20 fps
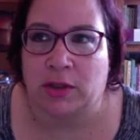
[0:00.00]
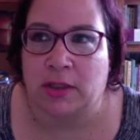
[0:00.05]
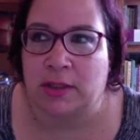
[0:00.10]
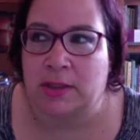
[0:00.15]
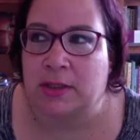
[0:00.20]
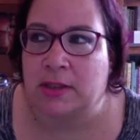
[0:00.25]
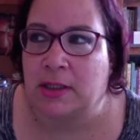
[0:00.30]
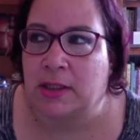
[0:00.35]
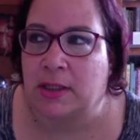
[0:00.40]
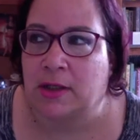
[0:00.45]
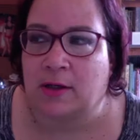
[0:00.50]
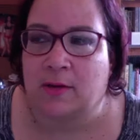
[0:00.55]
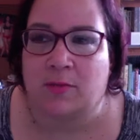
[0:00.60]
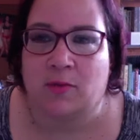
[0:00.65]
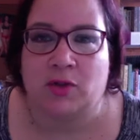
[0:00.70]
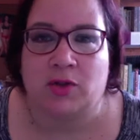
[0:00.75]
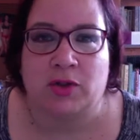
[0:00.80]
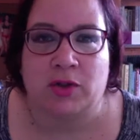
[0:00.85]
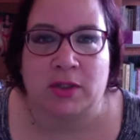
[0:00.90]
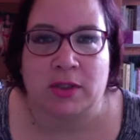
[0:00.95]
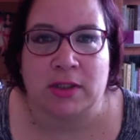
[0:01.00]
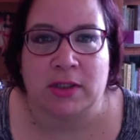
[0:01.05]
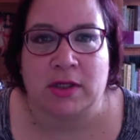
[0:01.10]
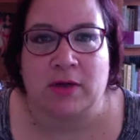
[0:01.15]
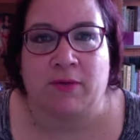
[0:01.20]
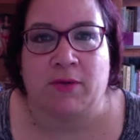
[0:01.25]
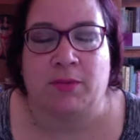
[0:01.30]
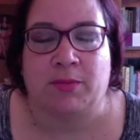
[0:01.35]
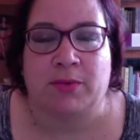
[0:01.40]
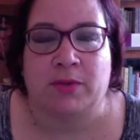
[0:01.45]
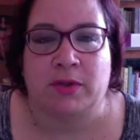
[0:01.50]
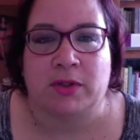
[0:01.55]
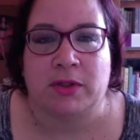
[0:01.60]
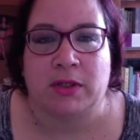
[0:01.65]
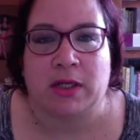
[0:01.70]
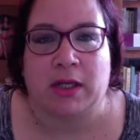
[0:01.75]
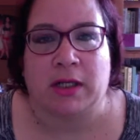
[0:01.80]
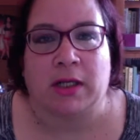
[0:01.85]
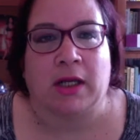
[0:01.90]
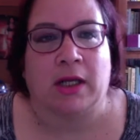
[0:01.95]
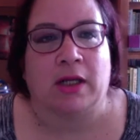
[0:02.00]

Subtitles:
Let's say the commission is 7%.